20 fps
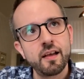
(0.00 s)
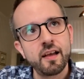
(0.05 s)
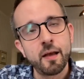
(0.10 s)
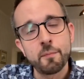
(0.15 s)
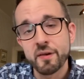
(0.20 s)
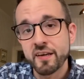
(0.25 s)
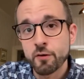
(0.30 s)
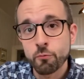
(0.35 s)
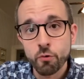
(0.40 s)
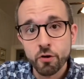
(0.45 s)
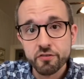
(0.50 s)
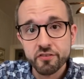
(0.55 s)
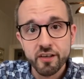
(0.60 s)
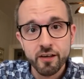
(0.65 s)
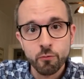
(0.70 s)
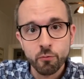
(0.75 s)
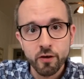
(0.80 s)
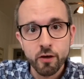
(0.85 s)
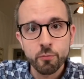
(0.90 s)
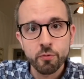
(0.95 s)
I mean, it worked
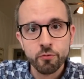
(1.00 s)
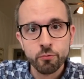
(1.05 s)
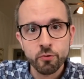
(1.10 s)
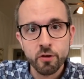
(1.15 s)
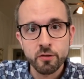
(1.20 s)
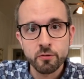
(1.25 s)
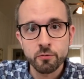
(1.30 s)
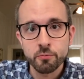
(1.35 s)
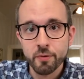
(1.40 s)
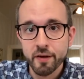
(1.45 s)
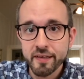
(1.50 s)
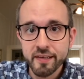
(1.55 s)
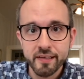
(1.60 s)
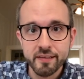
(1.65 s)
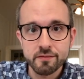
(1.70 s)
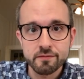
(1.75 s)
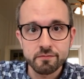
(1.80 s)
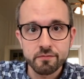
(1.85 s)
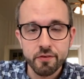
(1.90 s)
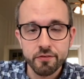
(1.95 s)
out well with Ronald
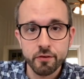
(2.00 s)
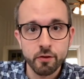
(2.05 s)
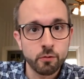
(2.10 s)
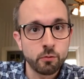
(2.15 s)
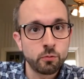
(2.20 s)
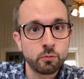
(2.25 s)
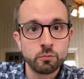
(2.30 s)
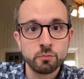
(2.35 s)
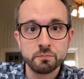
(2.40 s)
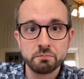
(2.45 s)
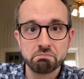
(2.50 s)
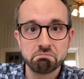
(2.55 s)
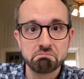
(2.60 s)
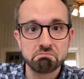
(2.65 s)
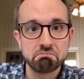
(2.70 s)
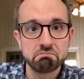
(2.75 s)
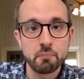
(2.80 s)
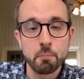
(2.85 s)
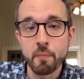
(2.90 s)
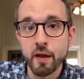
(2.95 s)
Reagan, so
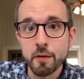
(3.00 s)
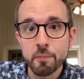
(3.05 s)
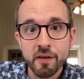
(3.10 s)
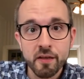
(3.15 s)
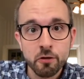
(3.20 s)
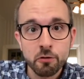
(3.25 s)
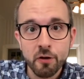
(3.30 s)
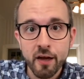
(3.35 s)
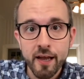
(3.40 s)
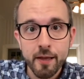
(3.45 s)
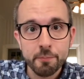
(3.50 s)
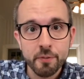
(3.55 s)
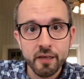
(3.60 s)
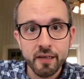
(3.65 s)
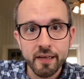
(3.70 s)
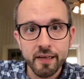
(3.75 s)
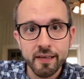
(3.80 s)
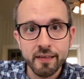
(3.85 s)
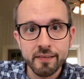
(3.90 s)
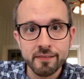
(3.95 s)
maybe it'll
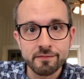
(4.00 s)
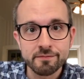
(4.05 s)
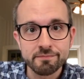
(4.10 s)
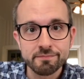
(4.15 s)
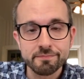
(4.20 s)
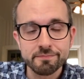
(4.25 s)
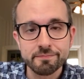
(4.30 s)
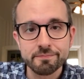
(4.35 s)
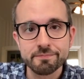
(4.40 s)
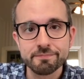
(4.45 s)
happen again.